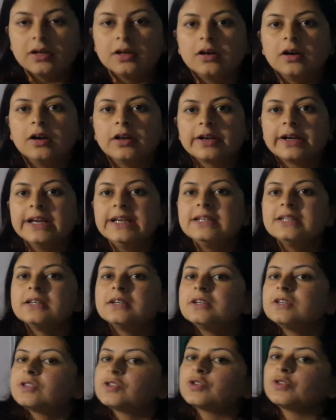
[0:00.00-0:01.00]
Alright,
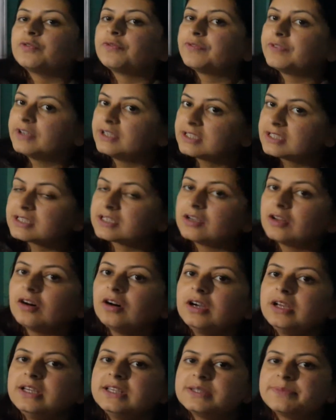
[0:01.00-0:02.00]
so first
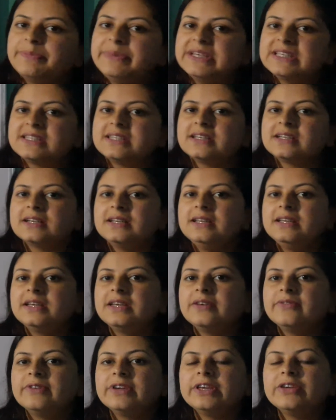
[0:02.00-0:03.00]
law is basically
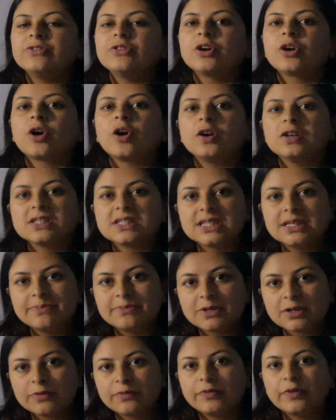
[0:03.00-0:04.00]
giving you the
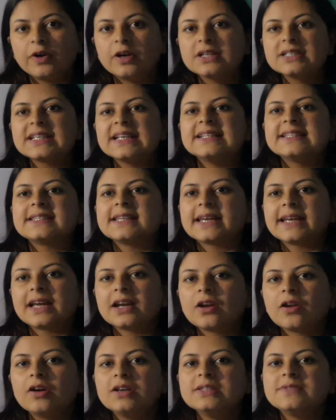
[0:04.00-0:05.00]
concept of force and
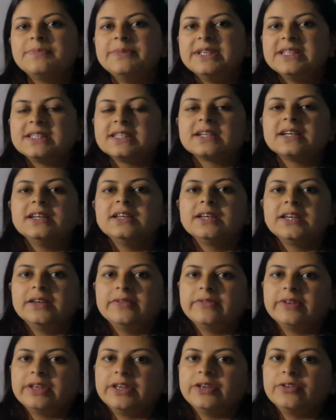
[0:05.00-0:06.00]
second law is basically
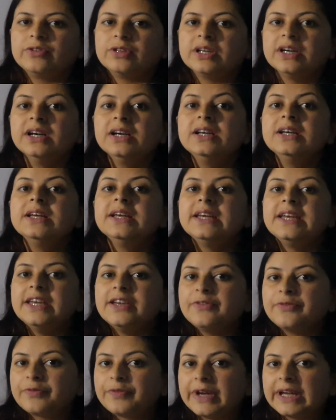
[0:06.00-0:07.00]
giving you the
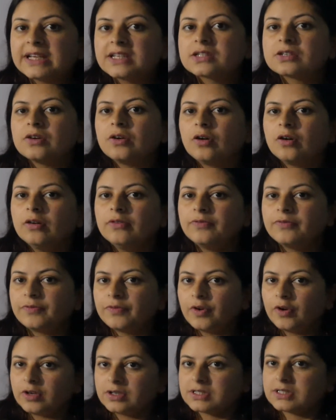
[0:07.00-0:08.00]
effect of
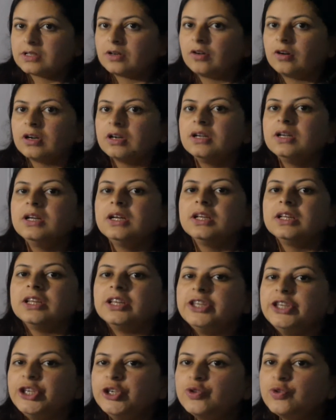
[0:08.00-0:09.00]
force or
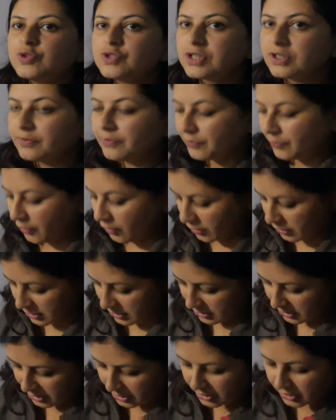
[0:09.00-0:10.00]
the use of
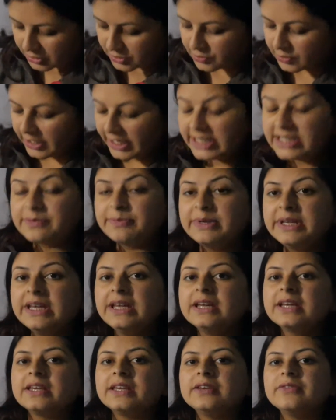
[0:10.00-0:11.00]
force. So let me
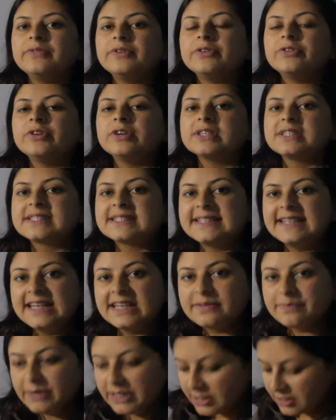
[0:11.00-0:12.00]
give you the
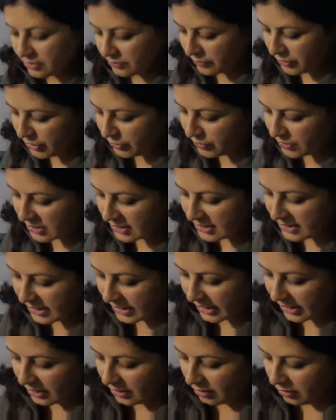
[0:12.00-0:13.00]
statement of Newton's
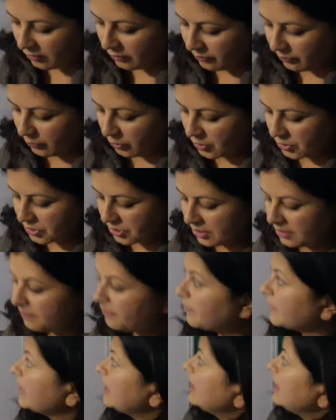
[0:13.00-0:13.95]
second law of motion.